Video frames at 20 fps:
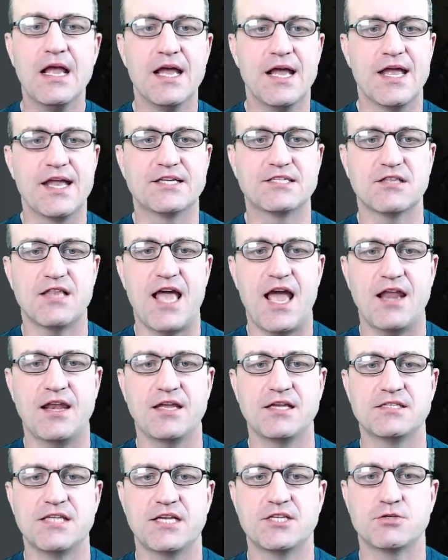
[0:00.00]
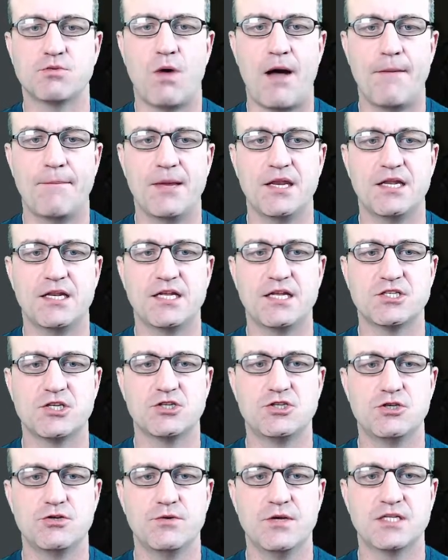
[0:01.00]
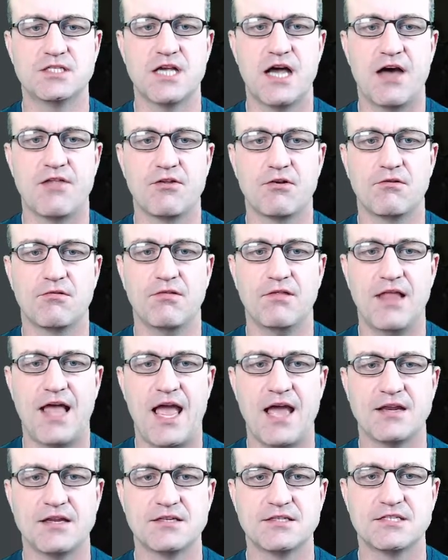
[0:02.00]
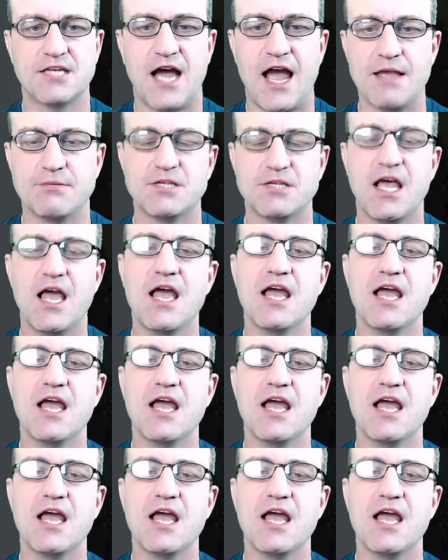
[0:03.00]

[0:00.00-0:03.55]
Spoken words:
Each land is a swamp in addition to its other land types.